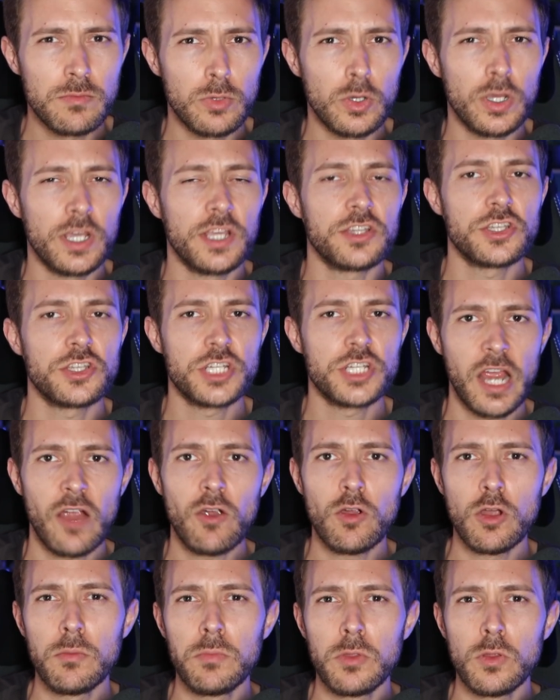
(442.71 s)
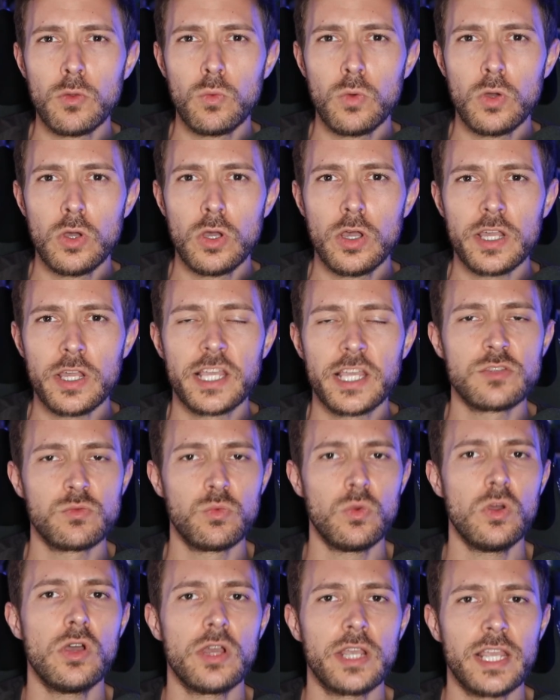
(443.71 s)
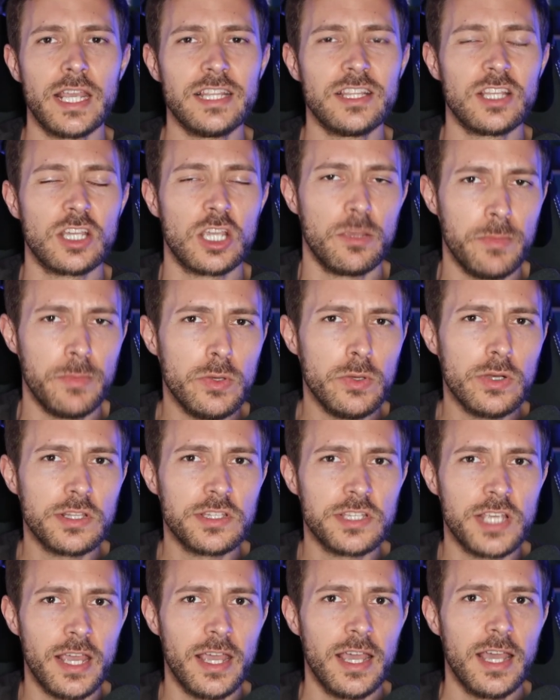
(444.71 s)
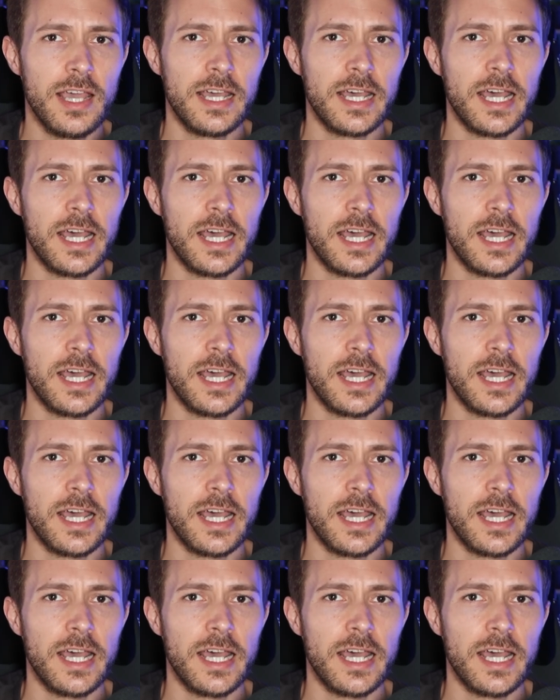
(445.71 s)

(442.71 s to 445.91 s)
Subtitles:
but his charitable work, his work in the community,